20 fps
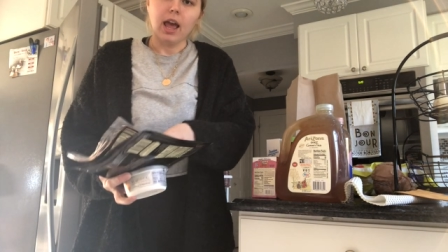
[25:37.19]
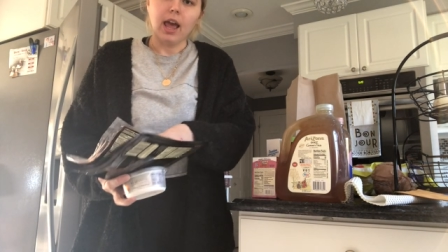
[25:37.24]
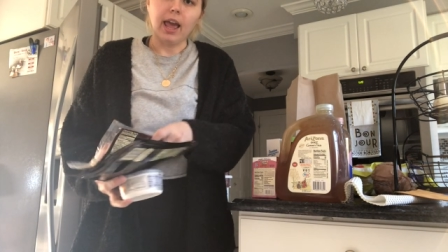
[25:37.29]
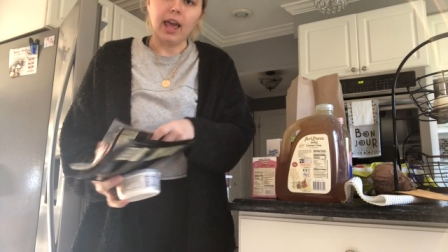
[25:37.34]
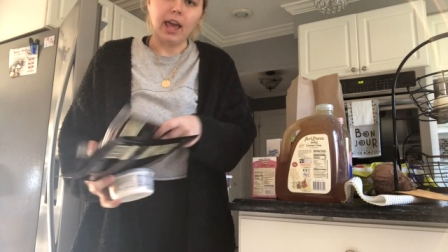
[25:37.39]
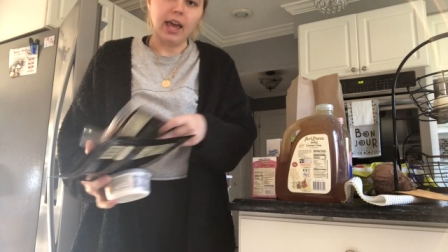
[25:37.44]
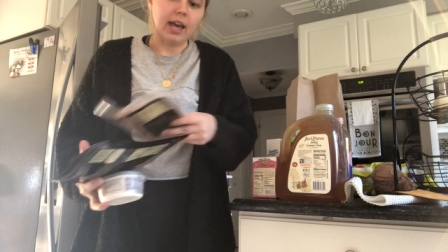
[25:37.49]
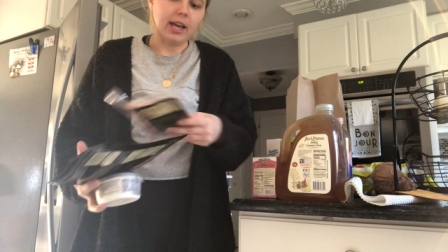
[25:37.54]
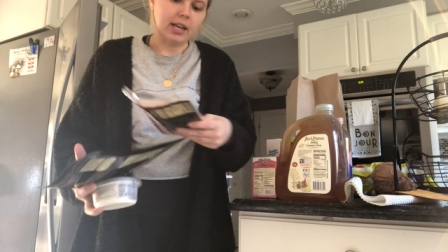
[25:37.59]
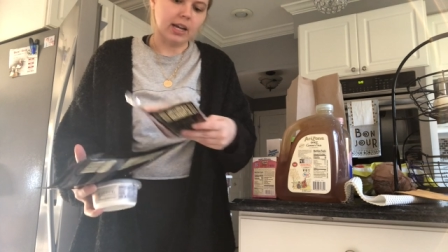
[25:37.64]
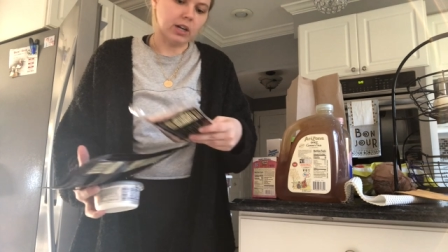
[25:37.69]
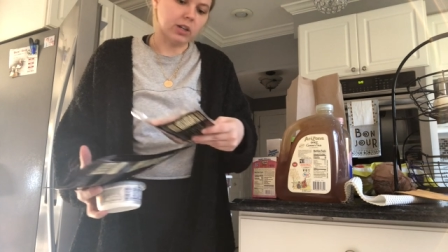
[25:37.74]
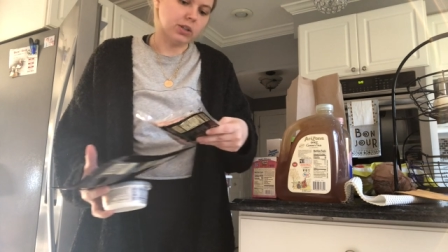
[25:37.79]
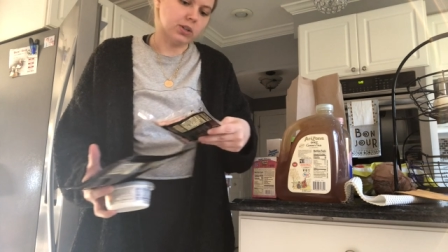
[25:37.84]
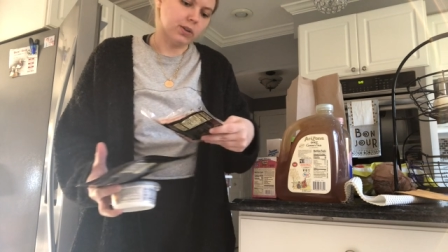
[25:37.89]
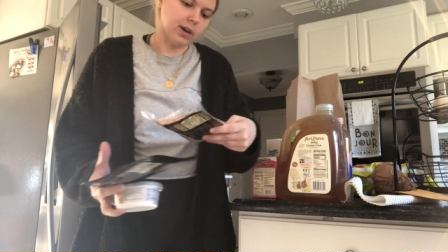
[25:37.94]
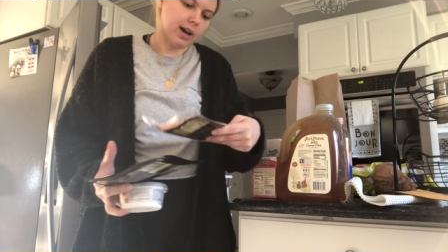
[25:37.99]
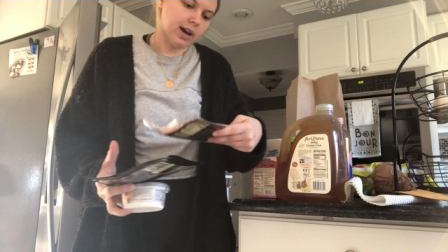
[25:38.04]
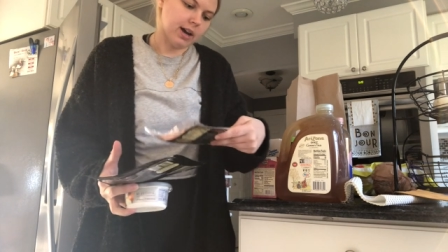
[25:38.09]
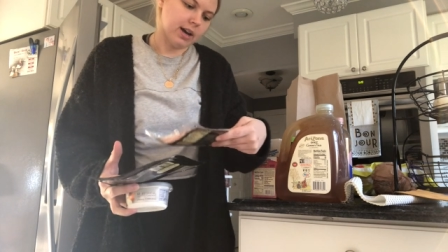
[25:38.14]
And I also
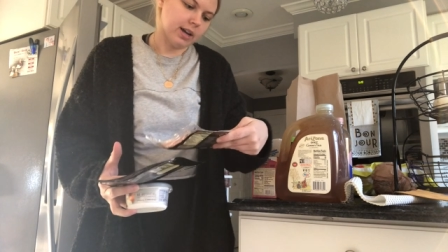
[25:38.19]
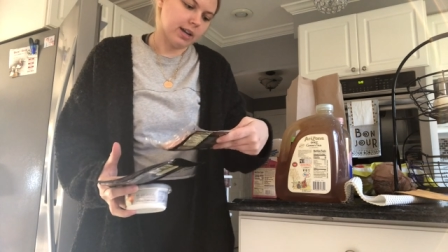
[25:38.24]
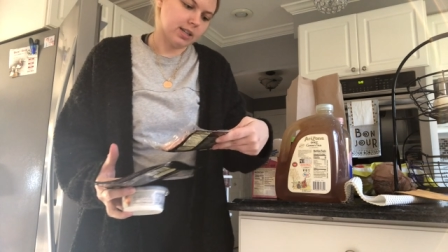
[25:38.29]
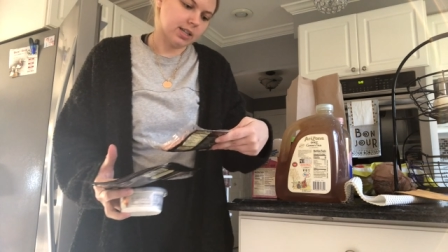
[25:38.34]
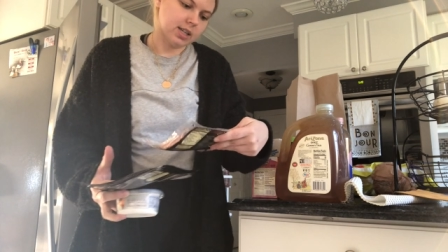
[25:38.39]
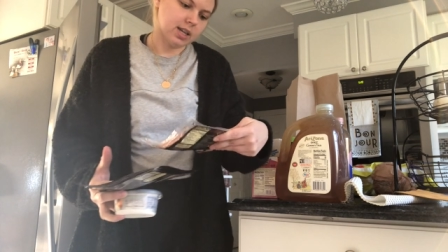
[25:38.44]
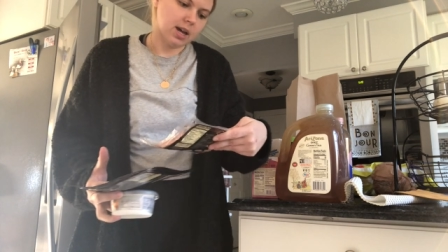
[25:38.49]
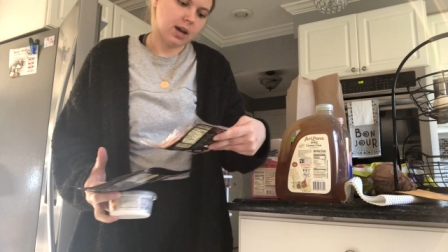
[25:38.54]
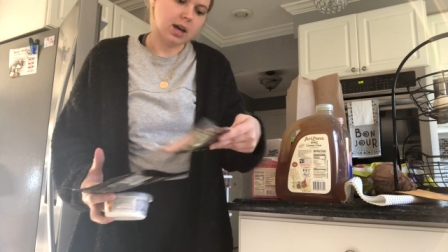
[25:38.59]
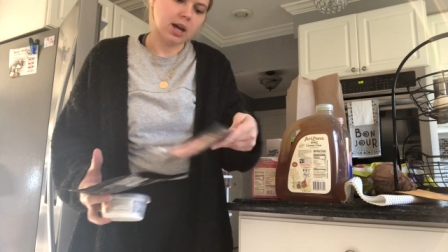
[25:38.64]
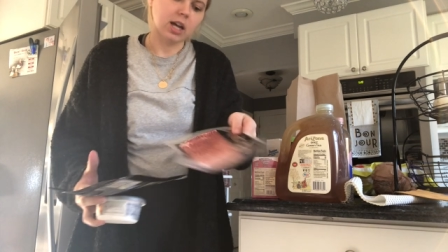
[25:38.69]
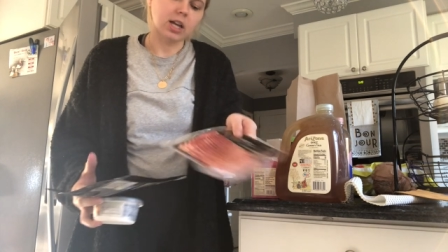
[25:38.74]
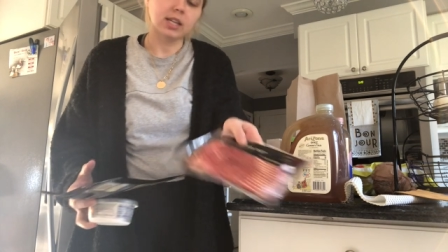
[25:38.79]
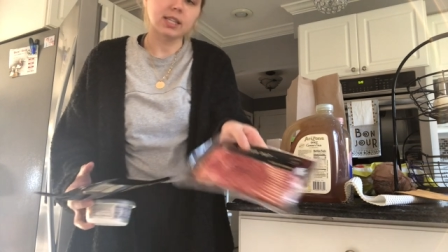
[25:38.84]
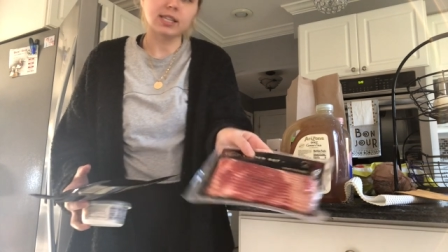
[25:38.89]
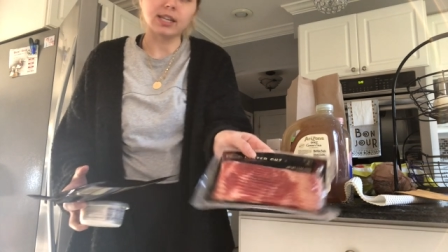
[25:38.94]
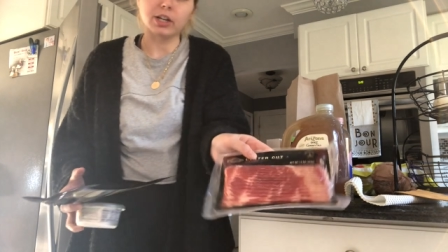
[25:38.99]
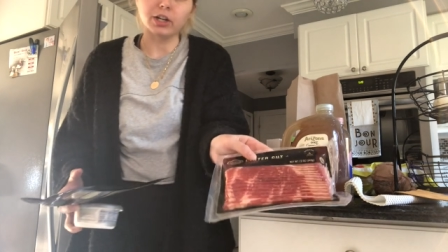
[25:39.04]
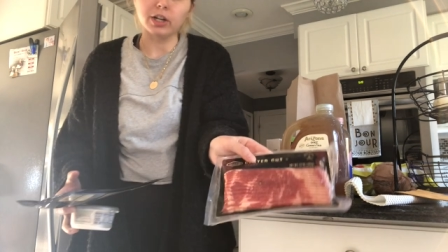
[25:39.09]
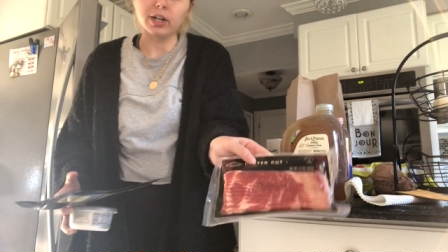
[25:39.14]
got
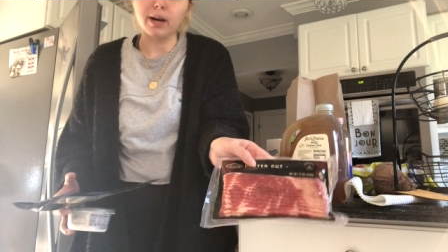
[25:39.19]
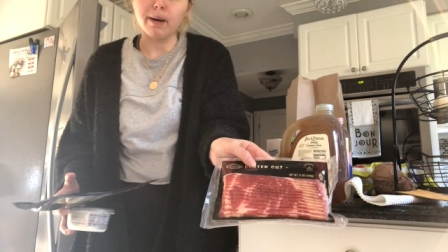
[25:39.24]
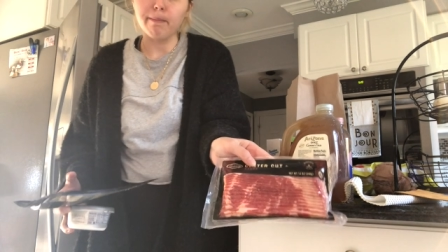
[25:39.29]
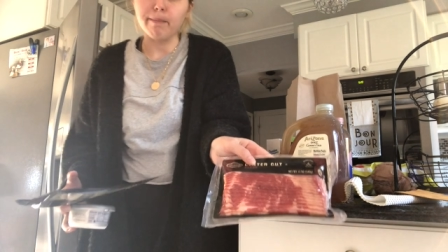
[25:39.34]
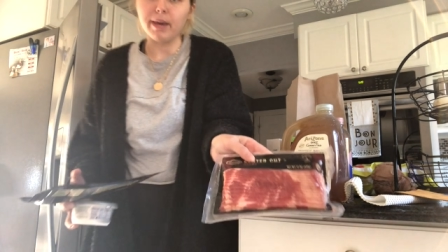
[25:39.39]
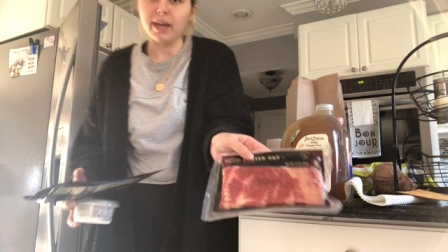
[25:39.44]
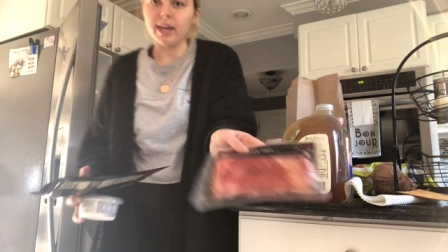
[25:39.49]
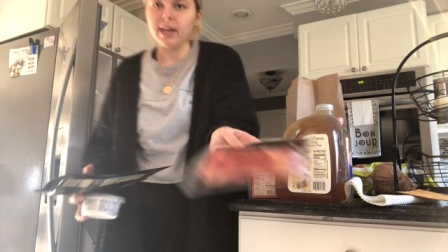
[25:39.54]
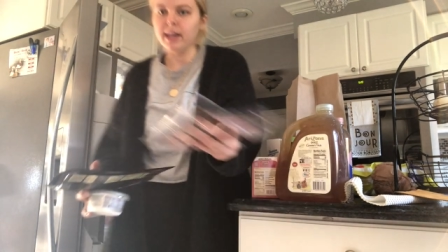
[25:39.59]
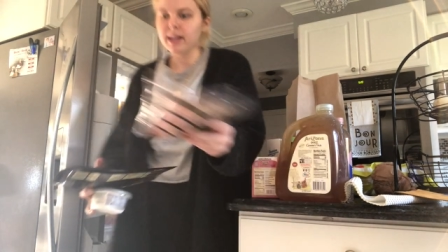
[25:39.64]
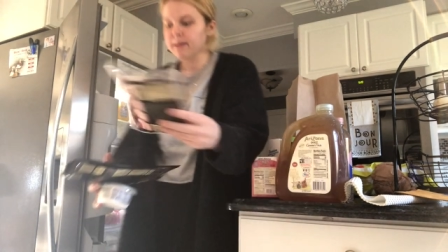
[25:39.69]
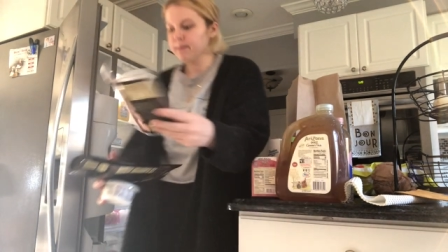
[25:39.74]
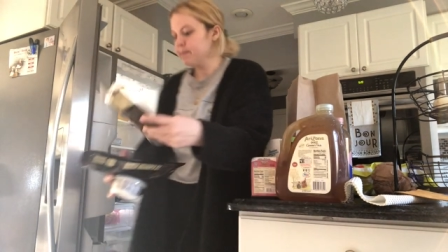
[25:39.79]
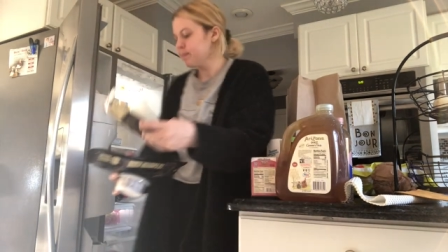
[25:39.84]
center cut bacon.